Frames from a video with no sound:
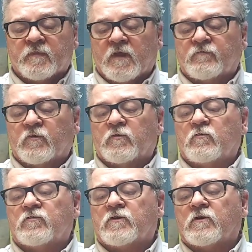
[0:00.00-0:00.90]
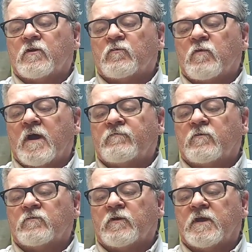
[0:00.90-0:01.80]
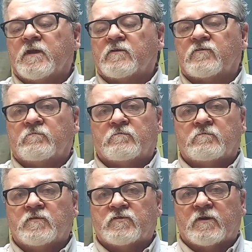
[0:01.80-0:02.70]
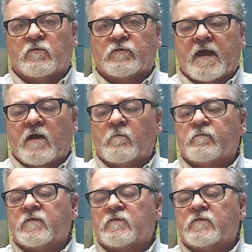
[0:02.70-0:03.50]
if you're using it on a rifle and you get it zeroed out,